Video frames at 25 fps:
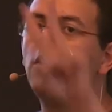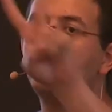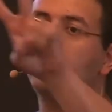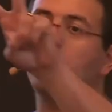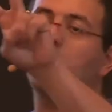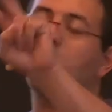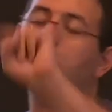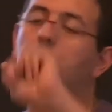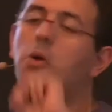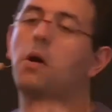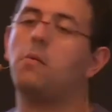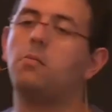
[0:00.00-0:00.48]

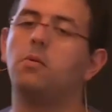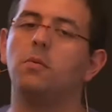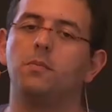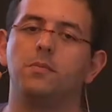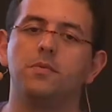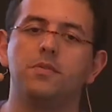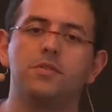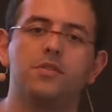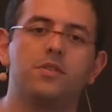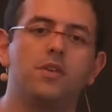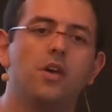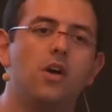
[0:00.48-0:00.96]
Two
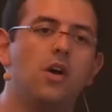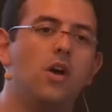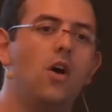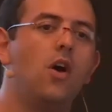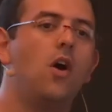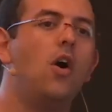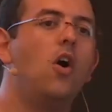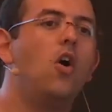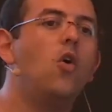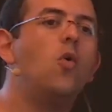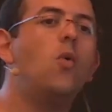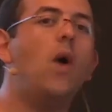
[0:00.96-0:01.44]
problems.
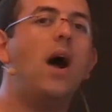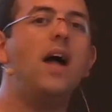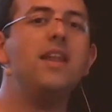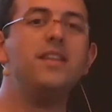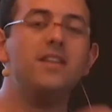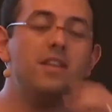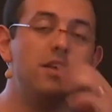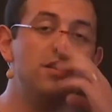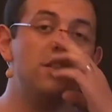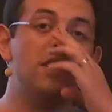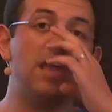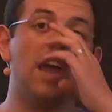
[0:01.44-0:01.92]

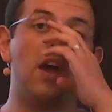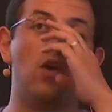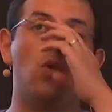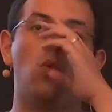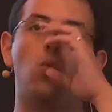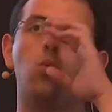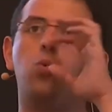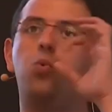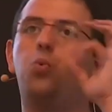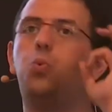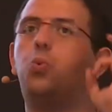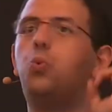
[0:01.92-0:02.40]
One, they are